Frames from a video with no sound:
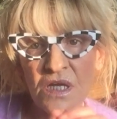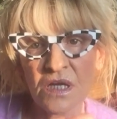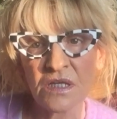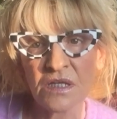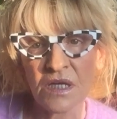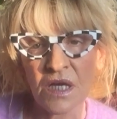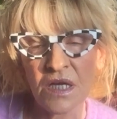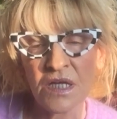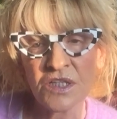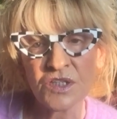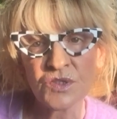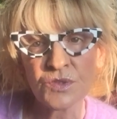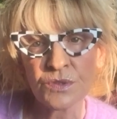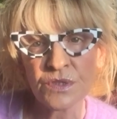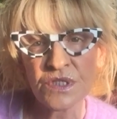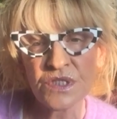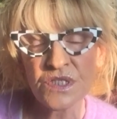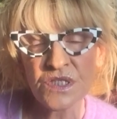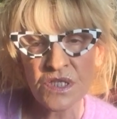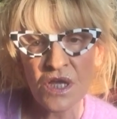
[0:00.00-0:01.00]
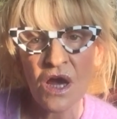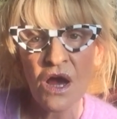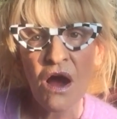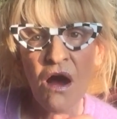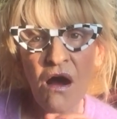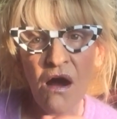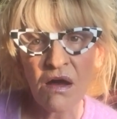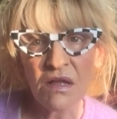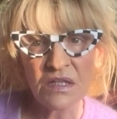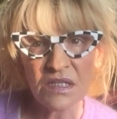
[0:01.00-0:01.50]
psychiatrist
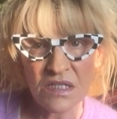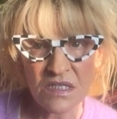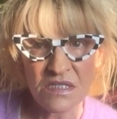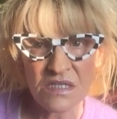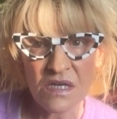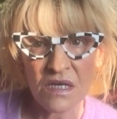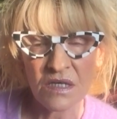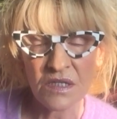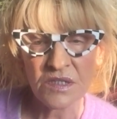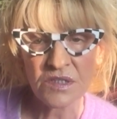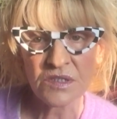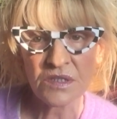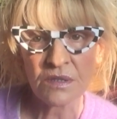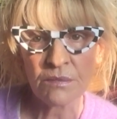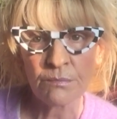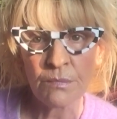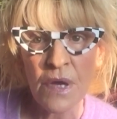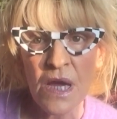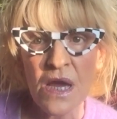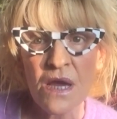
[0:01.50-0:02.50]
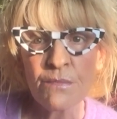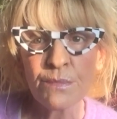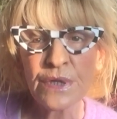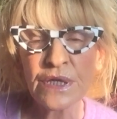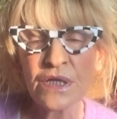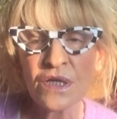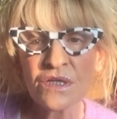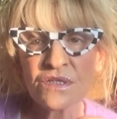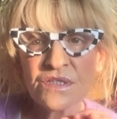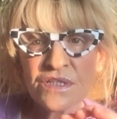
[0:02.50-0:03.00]
on this item,
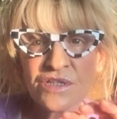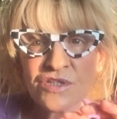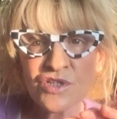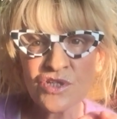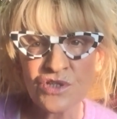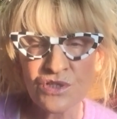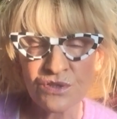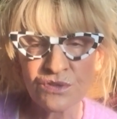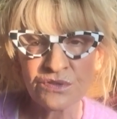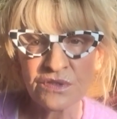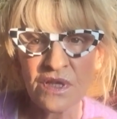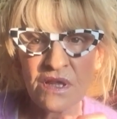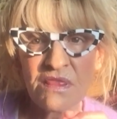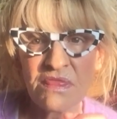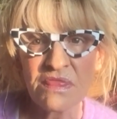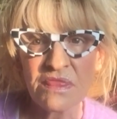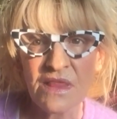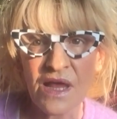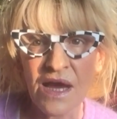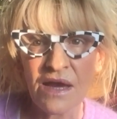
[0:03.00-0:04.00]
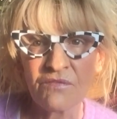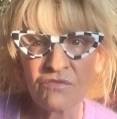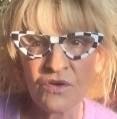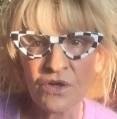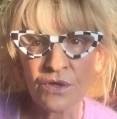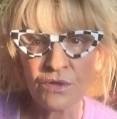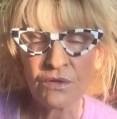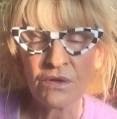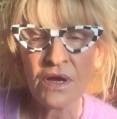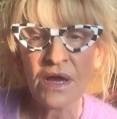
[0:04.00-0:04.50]
because it should
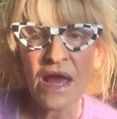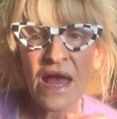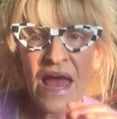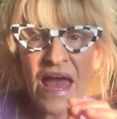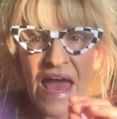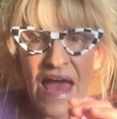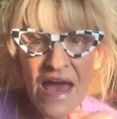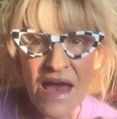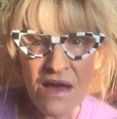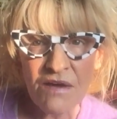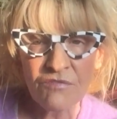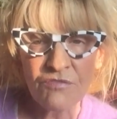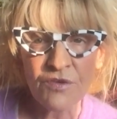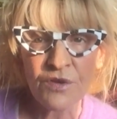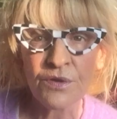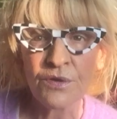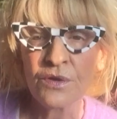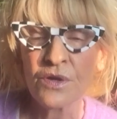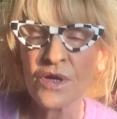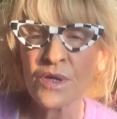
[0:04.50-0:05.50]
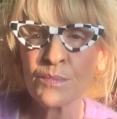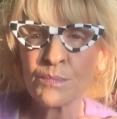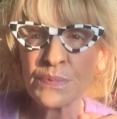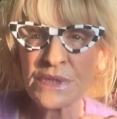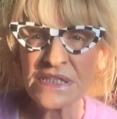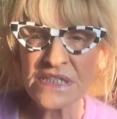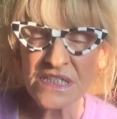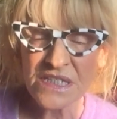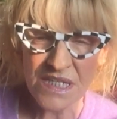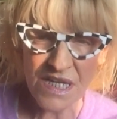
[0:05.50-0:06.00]
never ever
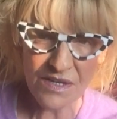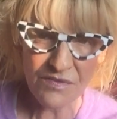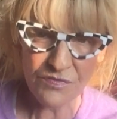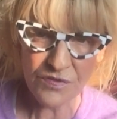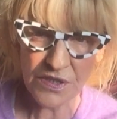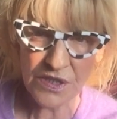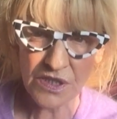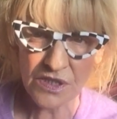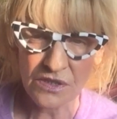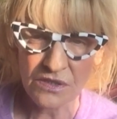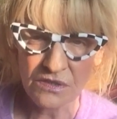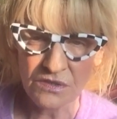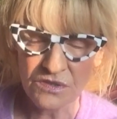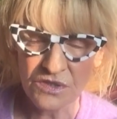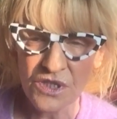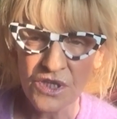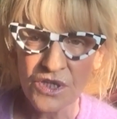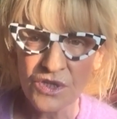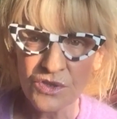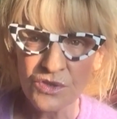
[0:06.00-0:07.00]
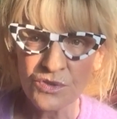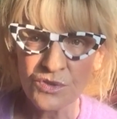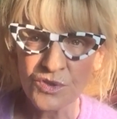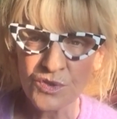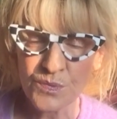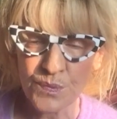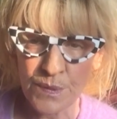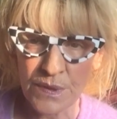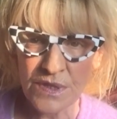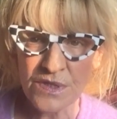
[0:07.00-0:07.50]
be difficult to
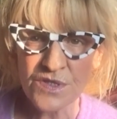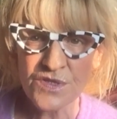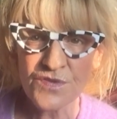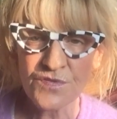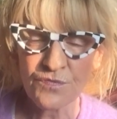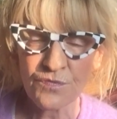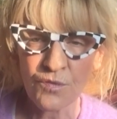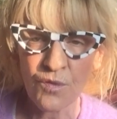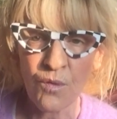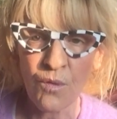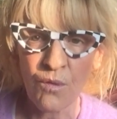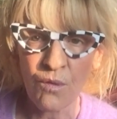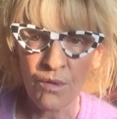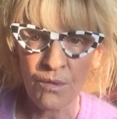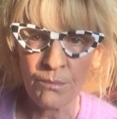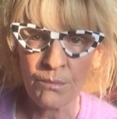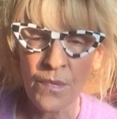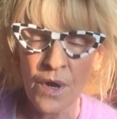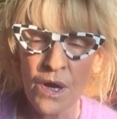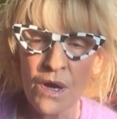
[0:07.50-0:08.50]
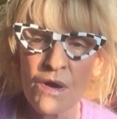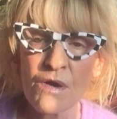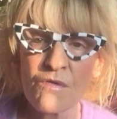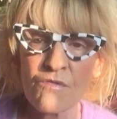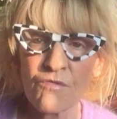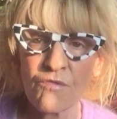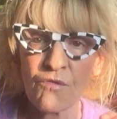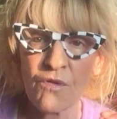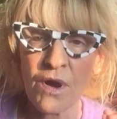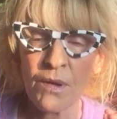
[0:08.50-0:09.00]
transform
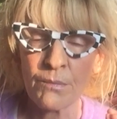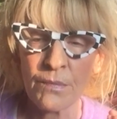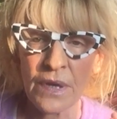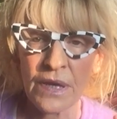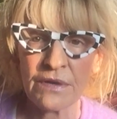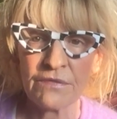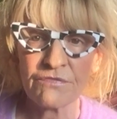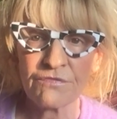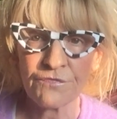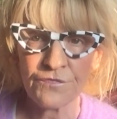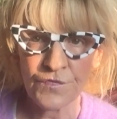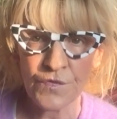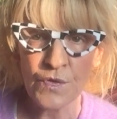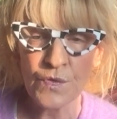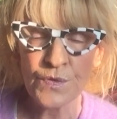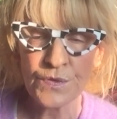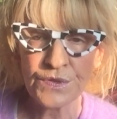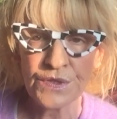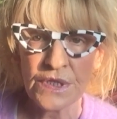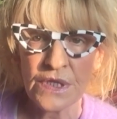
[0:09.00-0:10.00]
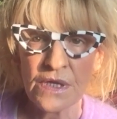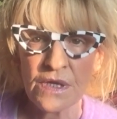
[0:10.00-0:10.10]
from a food